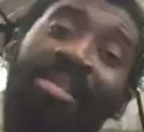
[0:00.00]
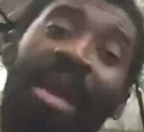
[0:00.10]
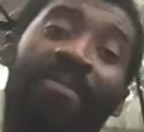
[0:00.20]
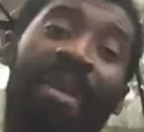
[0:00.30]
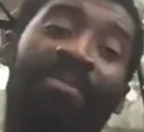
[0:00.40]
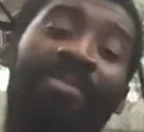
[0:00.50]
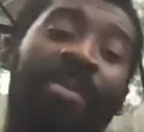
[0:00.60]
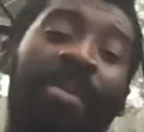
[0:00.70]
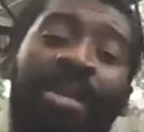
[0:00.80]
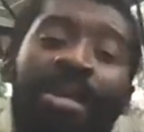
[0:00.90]
5 team in
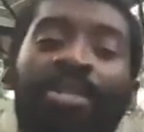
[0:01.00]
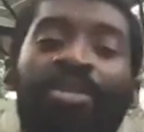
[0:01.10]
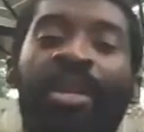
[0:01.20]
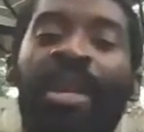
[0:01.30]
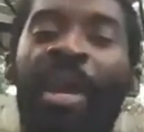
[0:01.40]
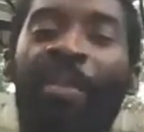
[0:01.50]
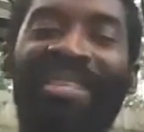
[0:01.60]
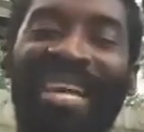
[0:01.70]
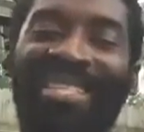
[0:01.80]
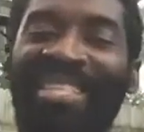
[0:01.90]
the country, but
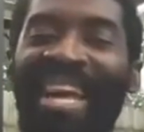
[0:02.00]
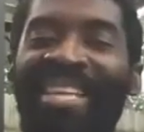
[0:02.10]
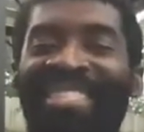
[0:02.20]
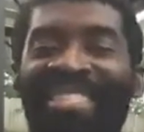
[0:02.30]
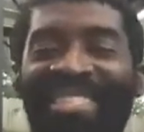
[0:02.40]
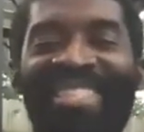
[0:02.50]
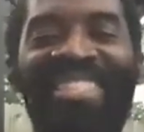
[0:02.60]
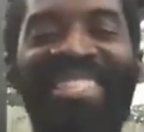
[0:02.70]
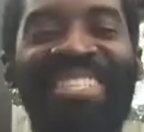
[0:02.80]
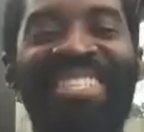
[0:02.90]
that's changing.
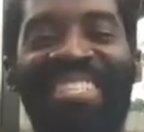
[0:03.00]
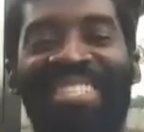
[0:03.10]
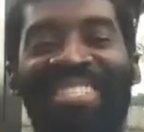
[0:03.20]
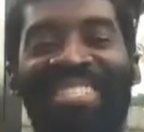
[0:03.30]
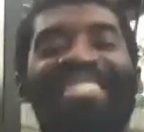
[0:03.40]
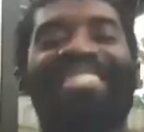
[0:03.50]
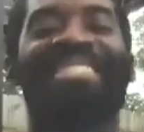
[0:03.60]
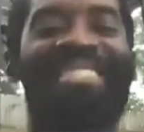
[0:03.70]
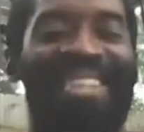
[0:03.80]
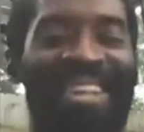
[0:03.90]
That's changing.
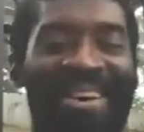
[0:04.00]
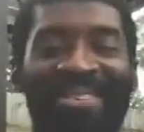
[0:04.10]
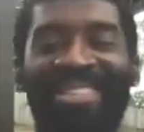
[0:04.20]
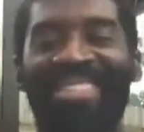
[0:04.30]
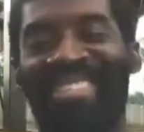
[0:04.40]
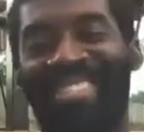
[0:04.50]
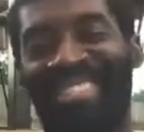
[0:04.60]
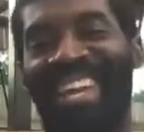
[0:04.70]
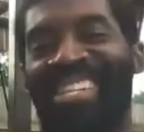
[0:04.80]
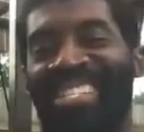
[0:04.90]
Just a
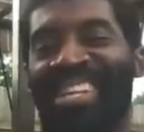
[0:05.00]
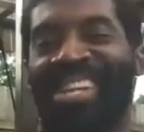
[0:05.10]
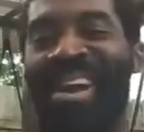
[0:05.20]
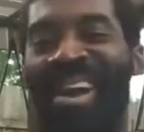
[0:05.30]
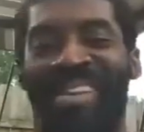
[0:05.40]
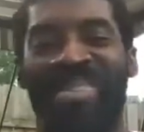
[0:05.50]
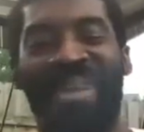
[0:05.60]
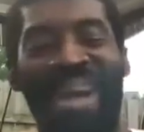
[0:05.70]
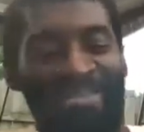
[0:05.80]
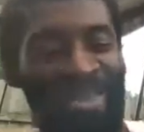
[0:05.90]
changing of the guard, in
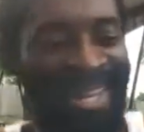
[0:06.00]
my opinion.